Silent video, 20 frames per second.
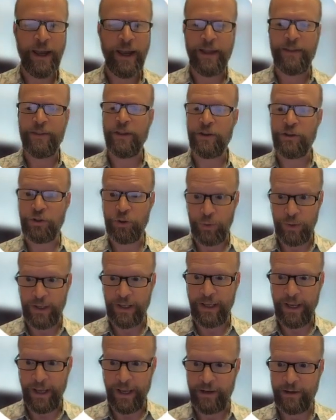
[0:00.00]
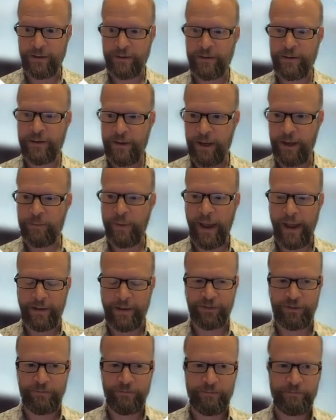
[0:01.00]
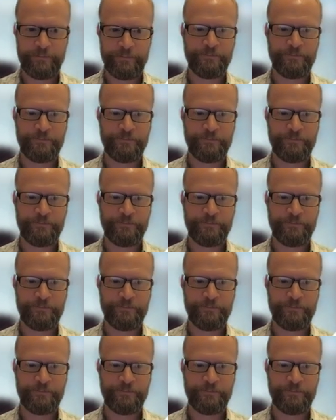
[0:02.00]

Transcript: and then do it again and pass.